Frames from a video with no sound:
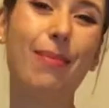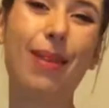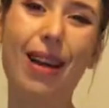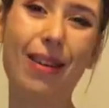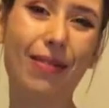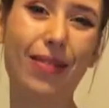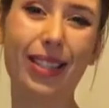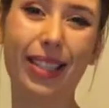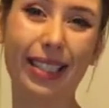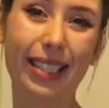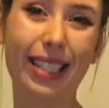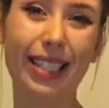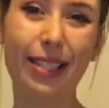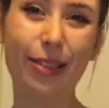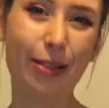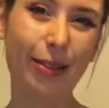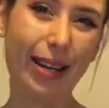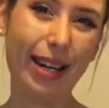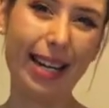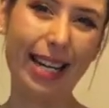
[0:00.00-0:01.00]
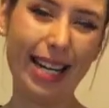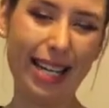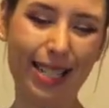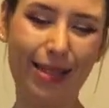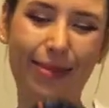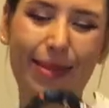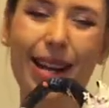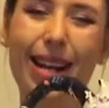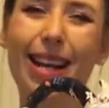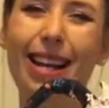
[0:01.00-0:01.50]
might really enjoy it
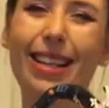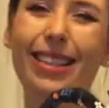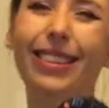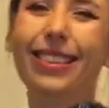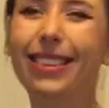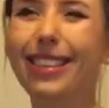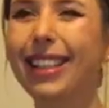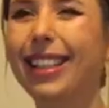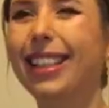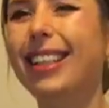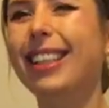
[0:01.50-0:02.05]
as well.